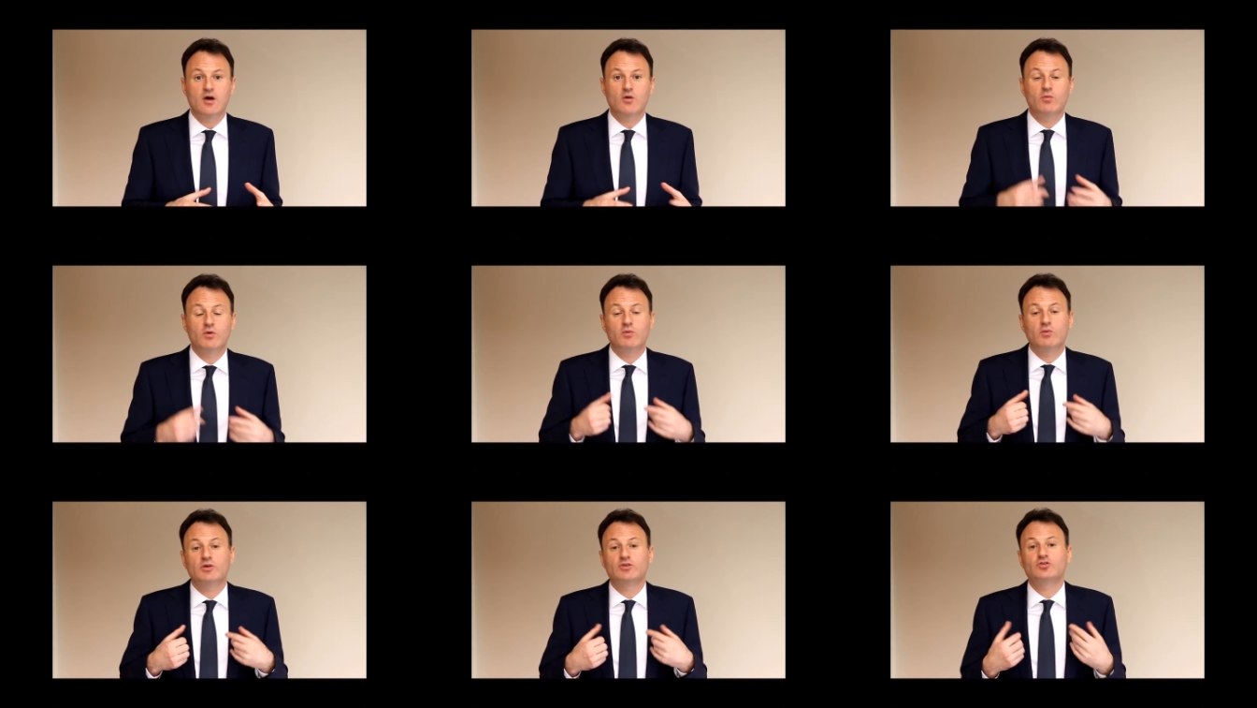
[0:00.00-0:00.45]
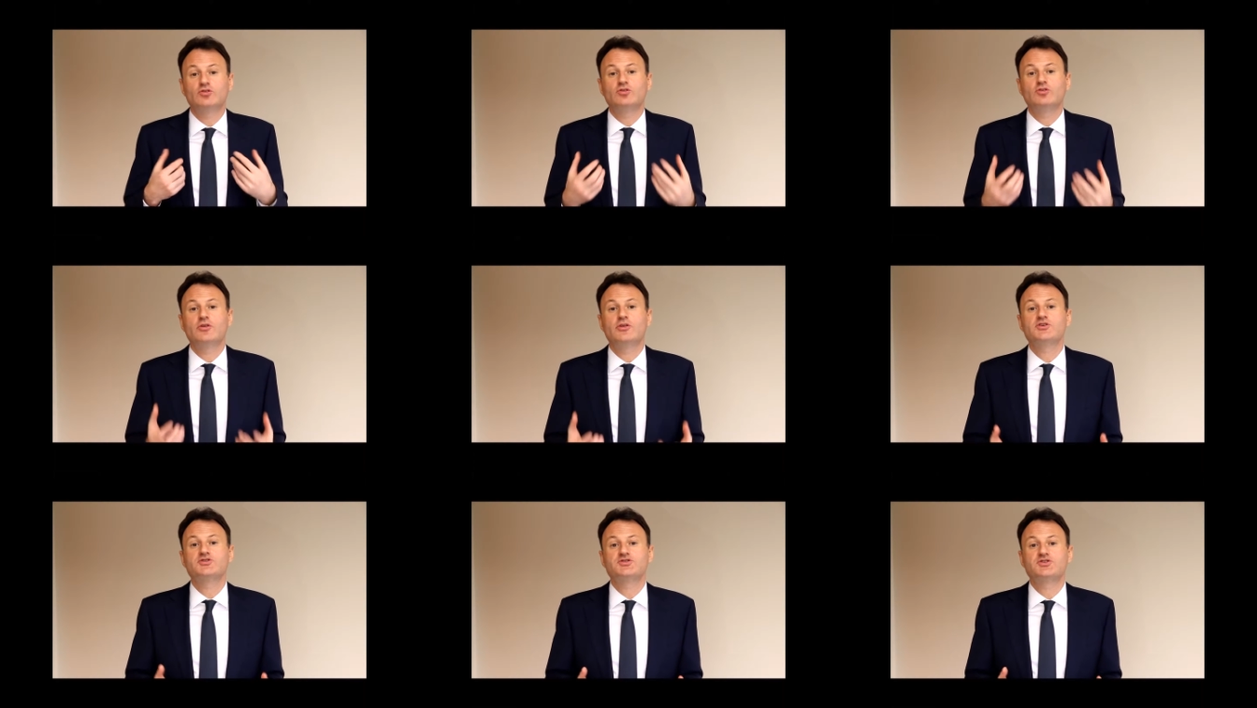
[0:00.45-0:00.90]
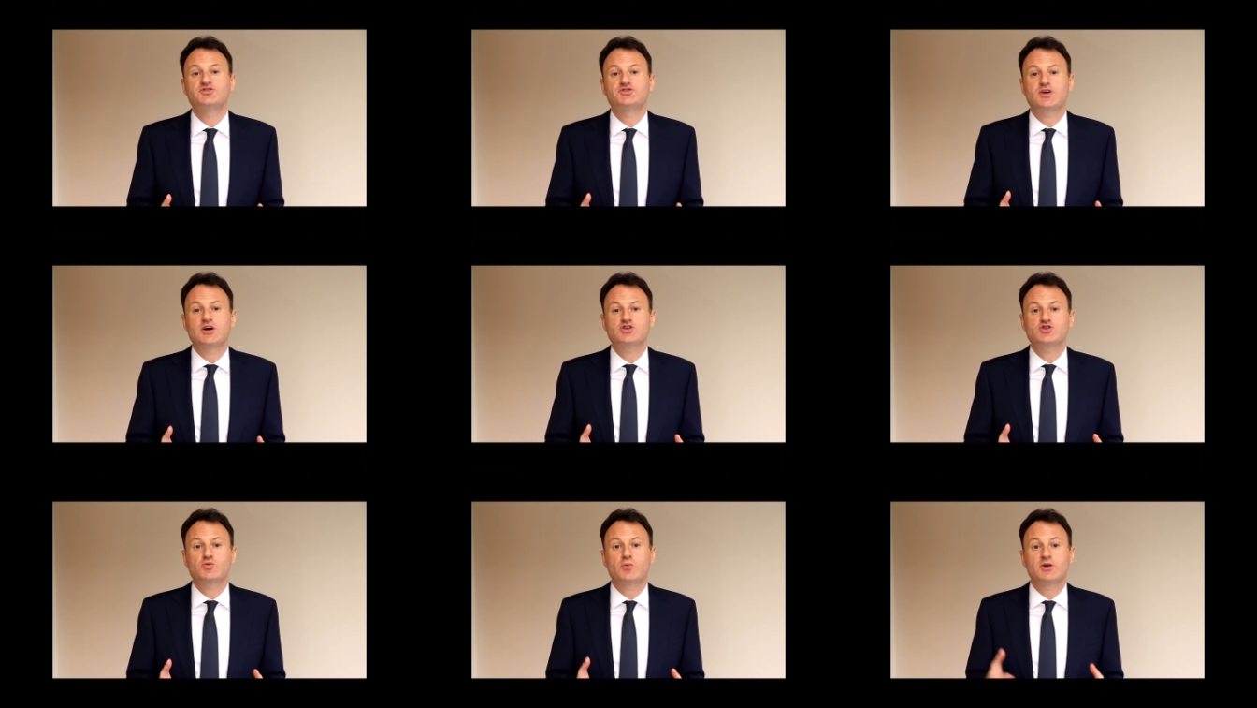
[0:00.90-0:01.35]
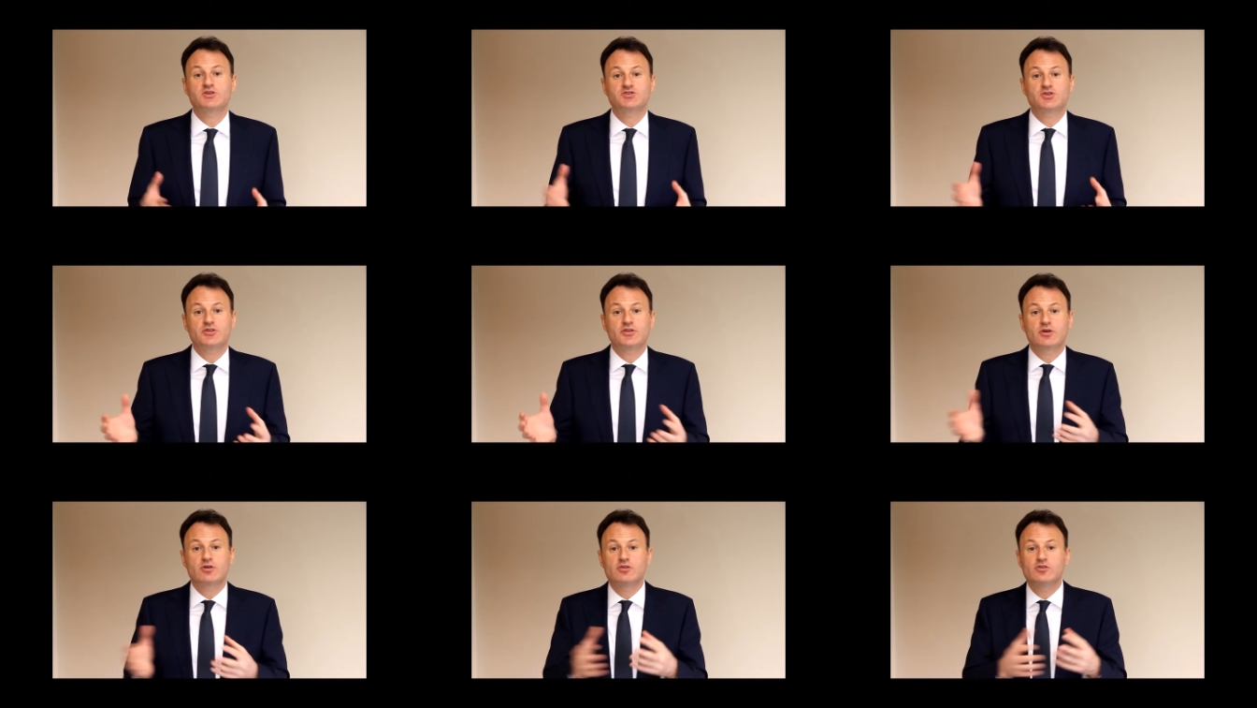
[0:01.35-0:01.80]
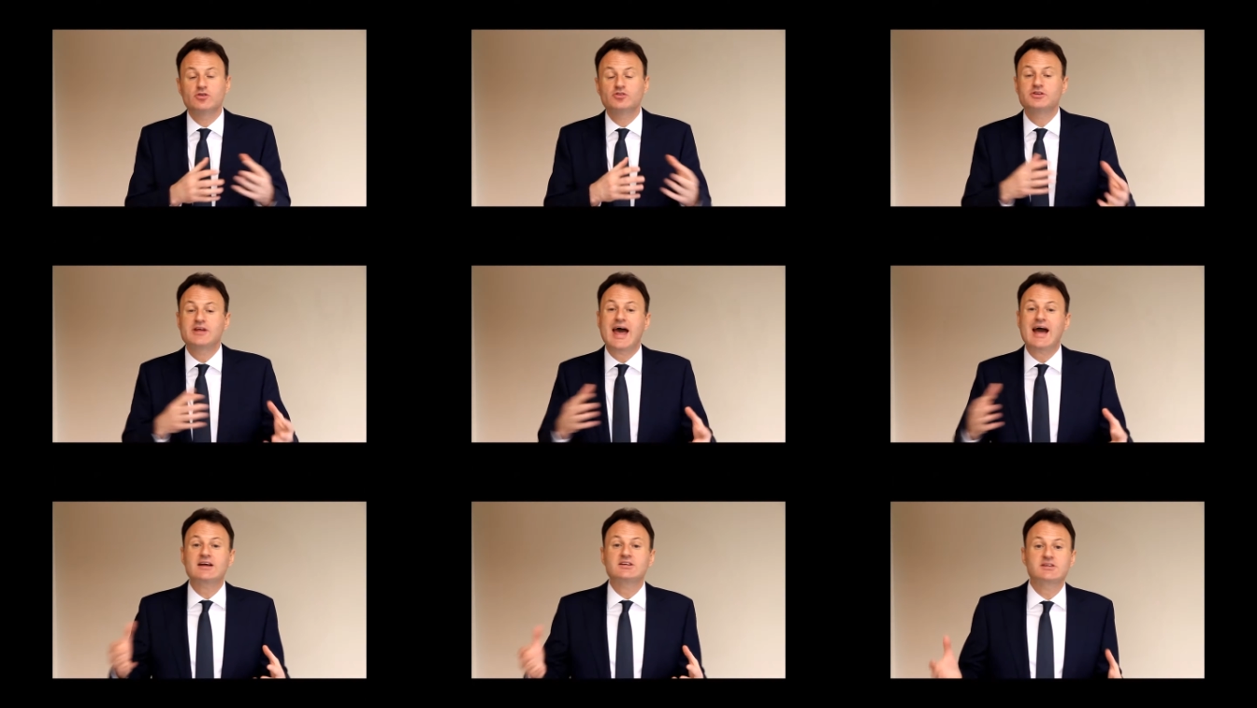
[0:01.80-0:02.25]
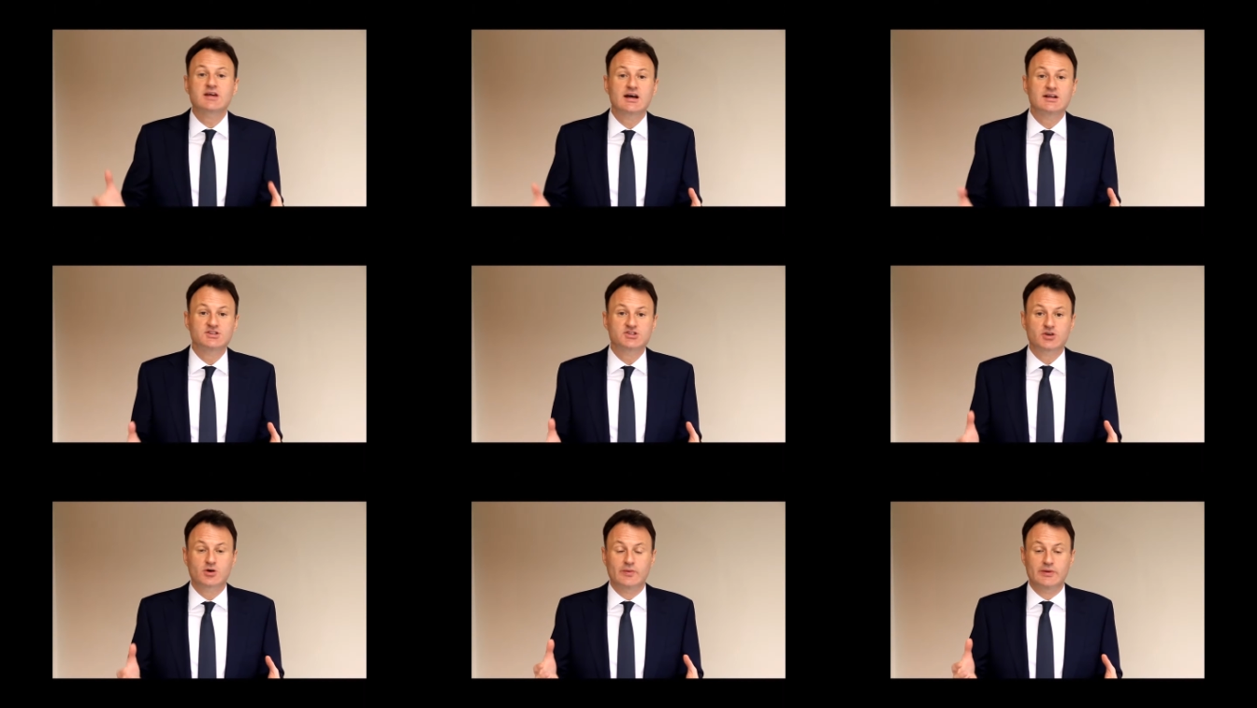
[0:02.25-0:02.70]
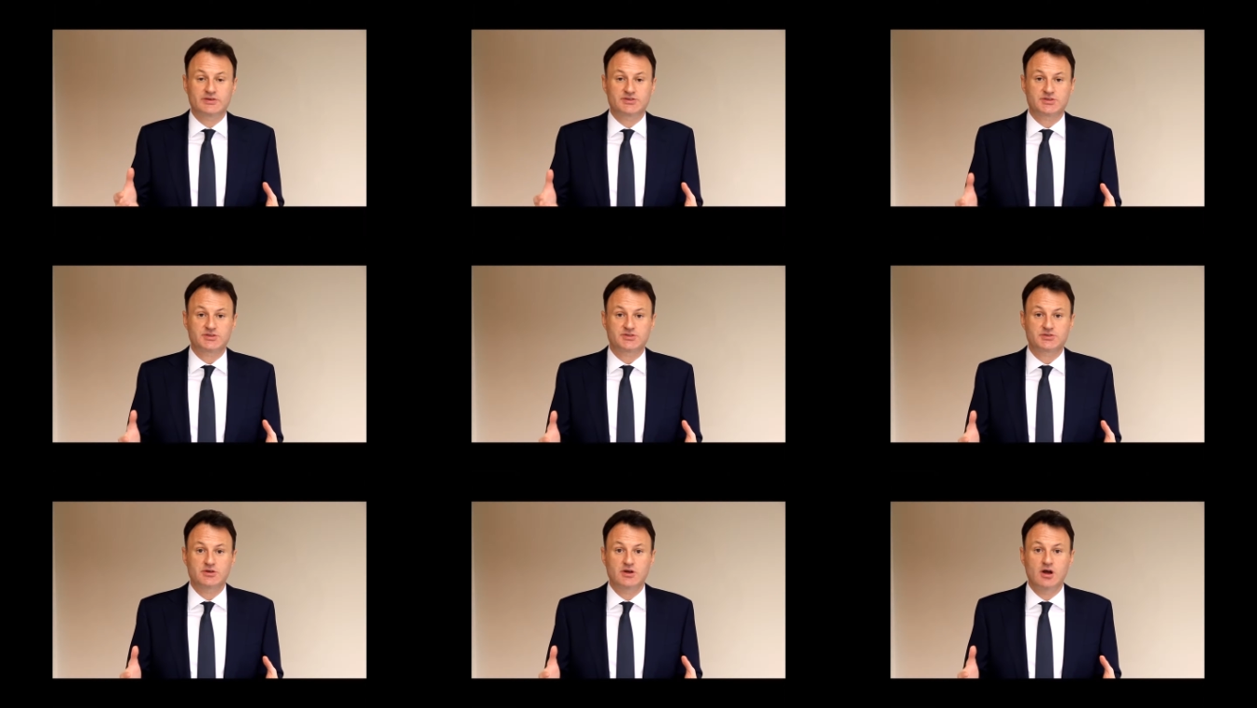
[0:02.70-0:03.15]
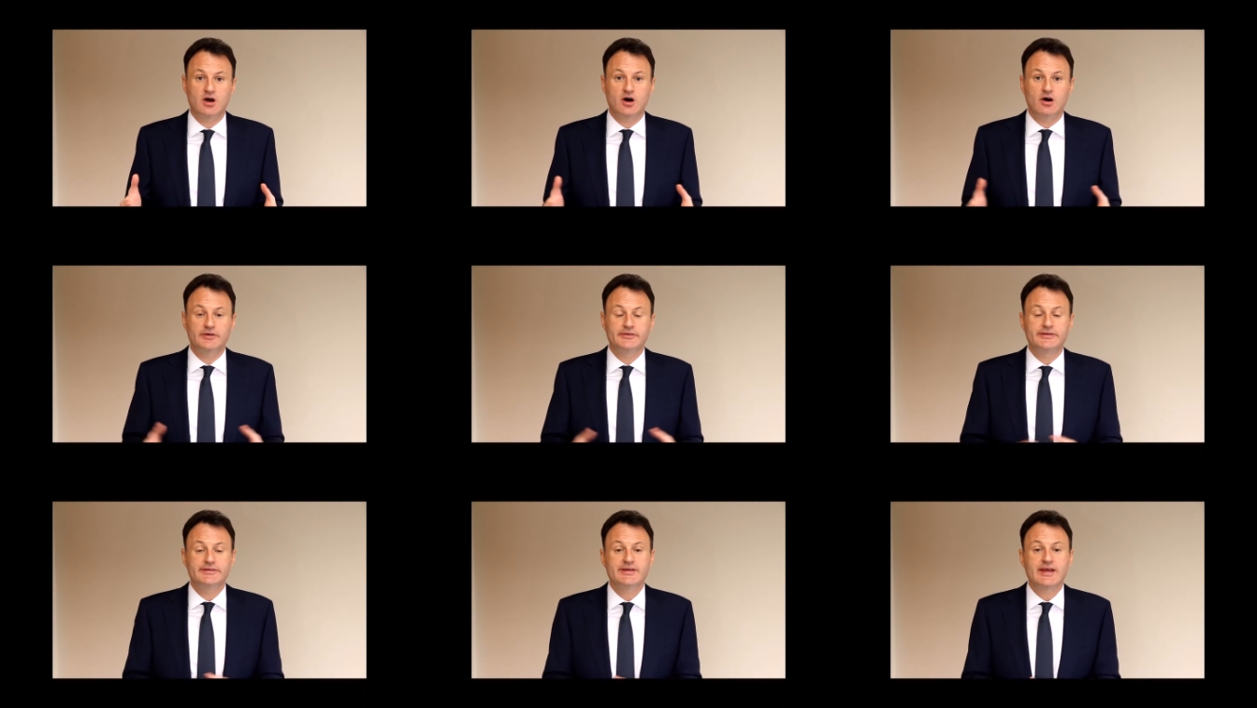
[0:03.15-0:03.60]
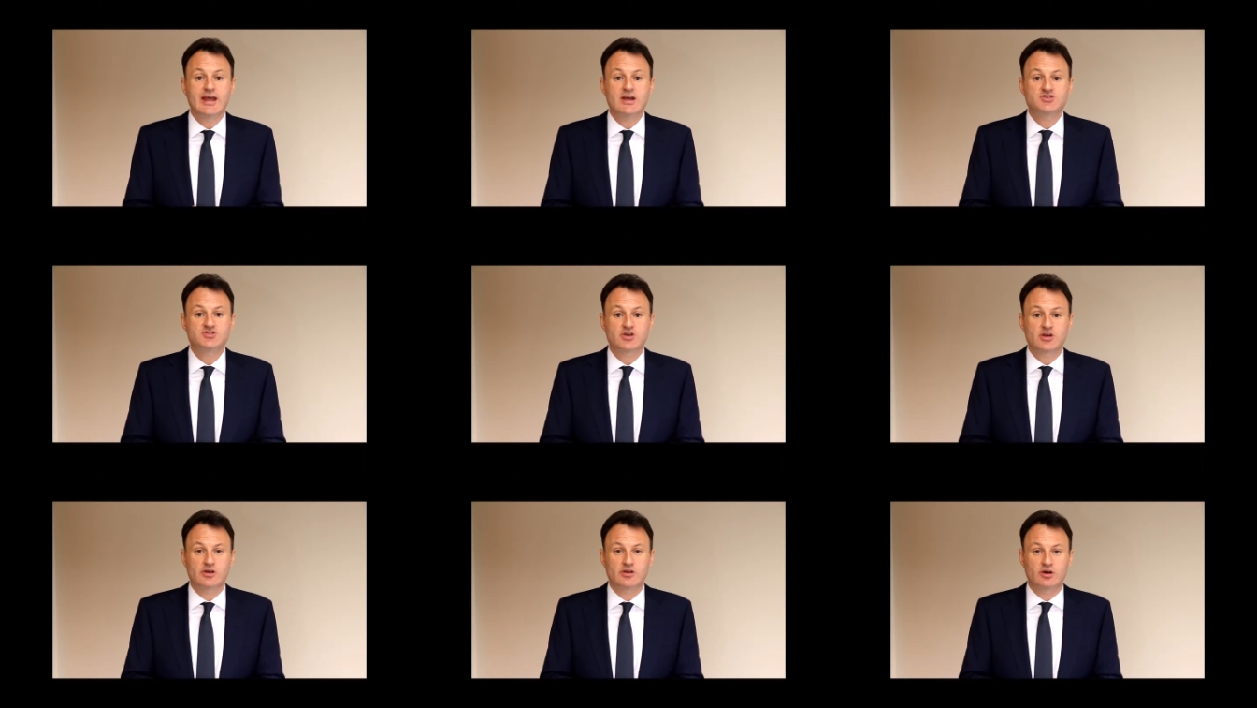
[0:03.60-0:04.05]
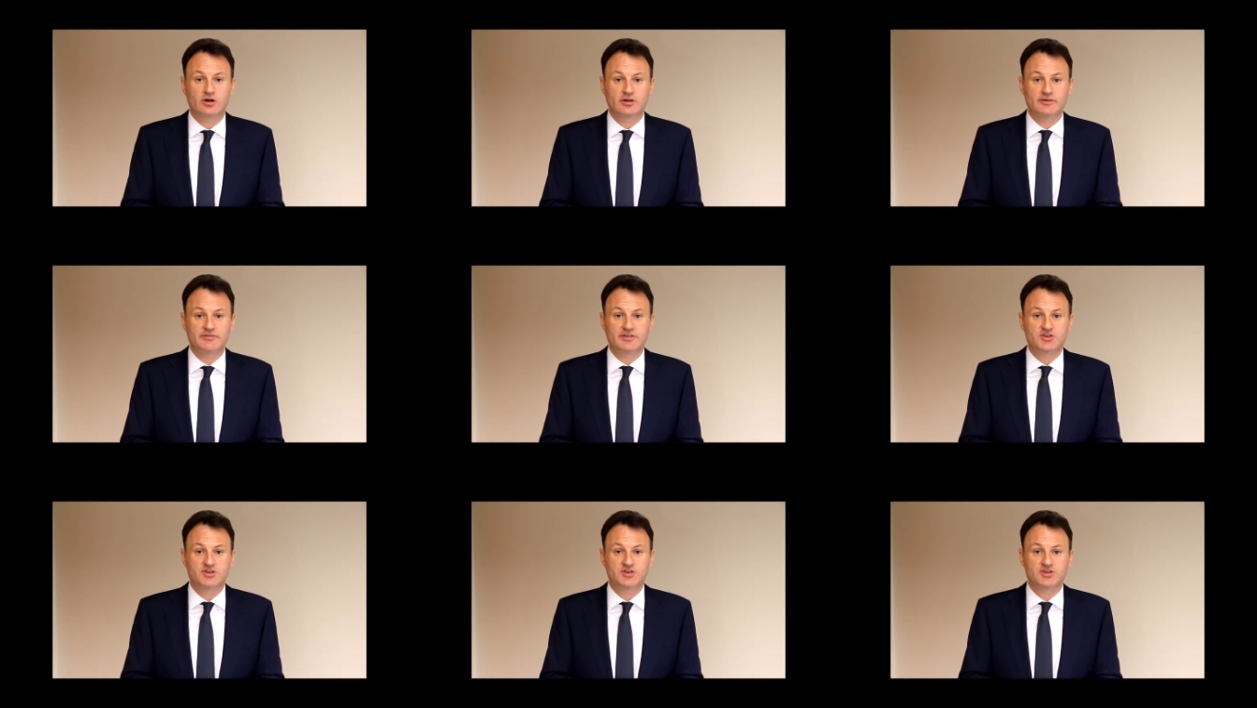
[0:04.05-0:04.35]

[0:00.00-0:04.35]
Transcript: We want to do this in such a way so there are no tax consequences on engaging in all of